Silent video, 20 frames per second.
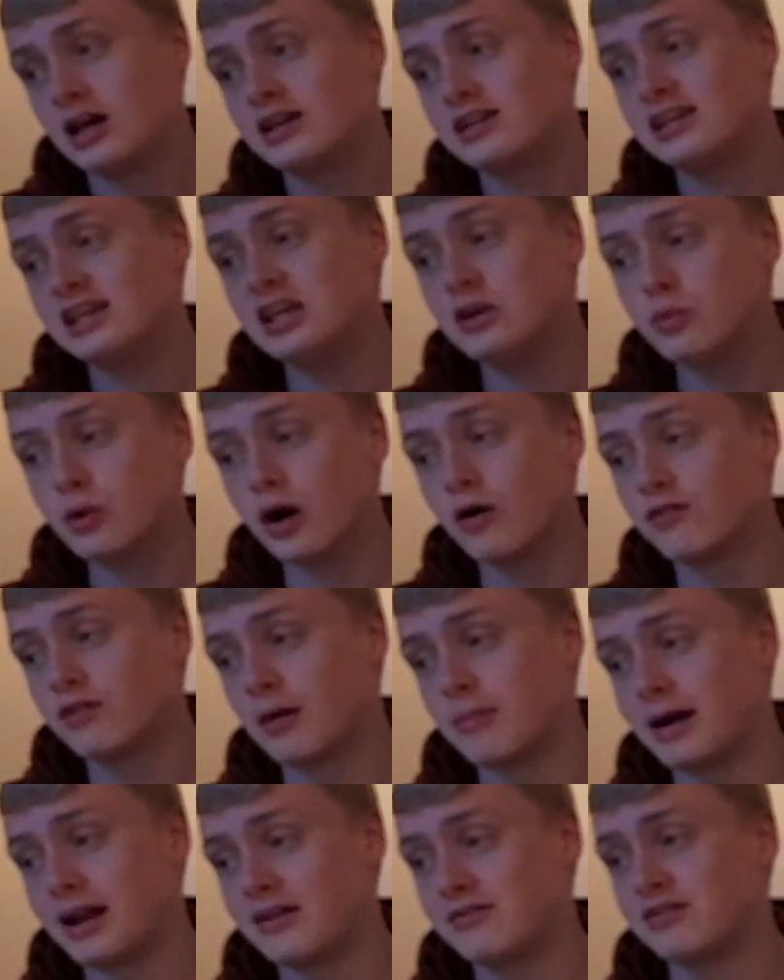key welfare
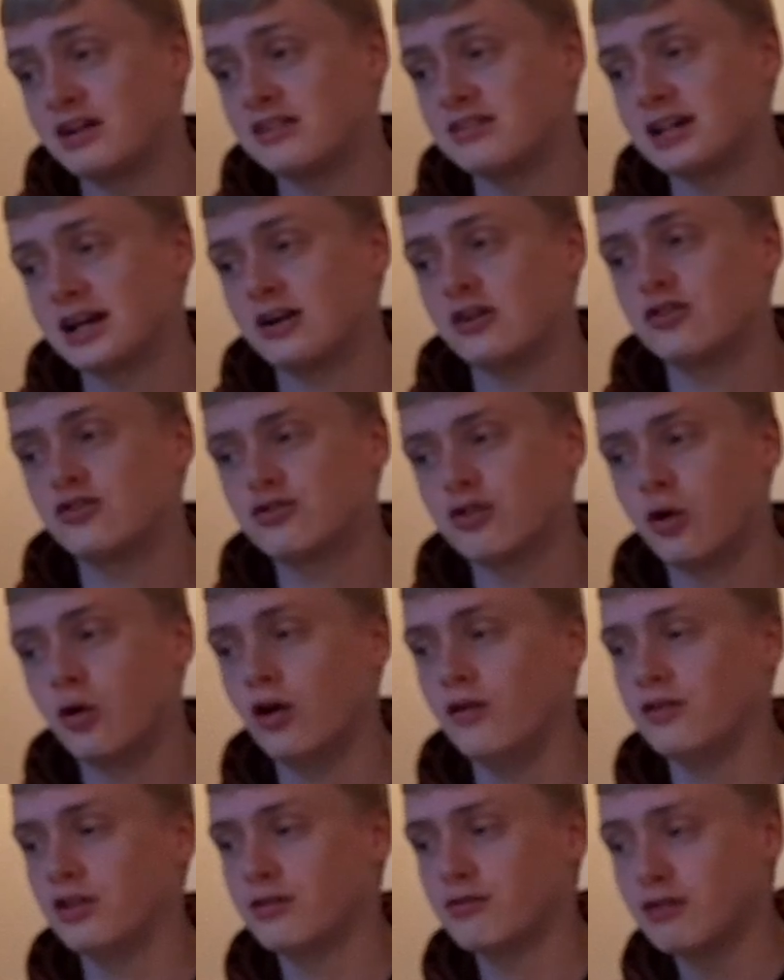benefits, and control
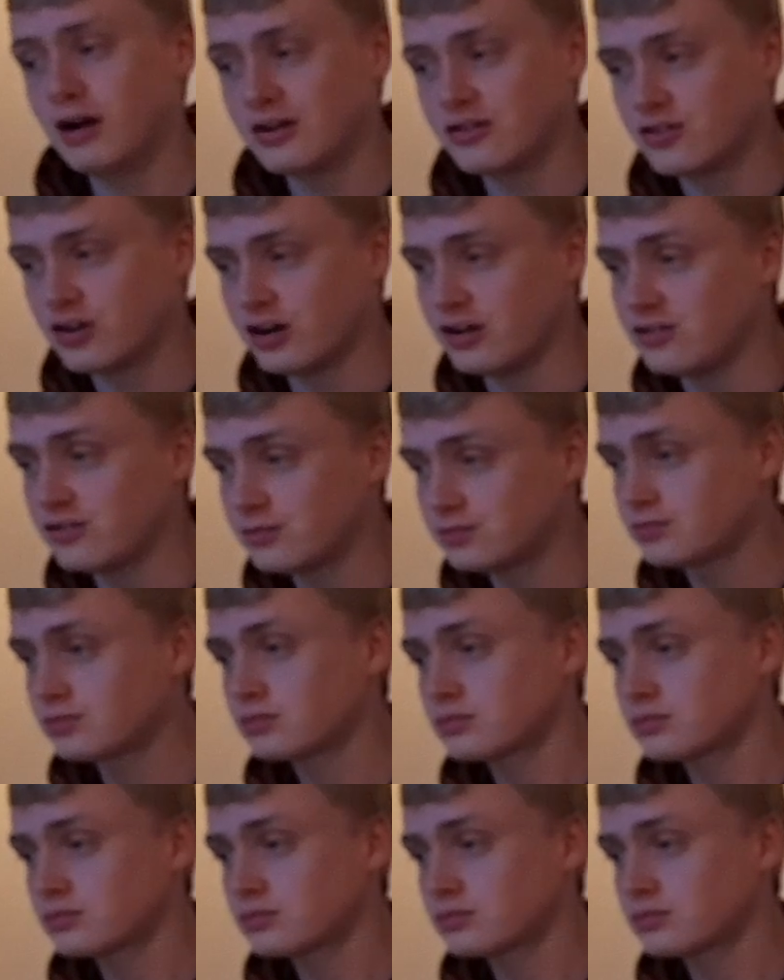over the franchise,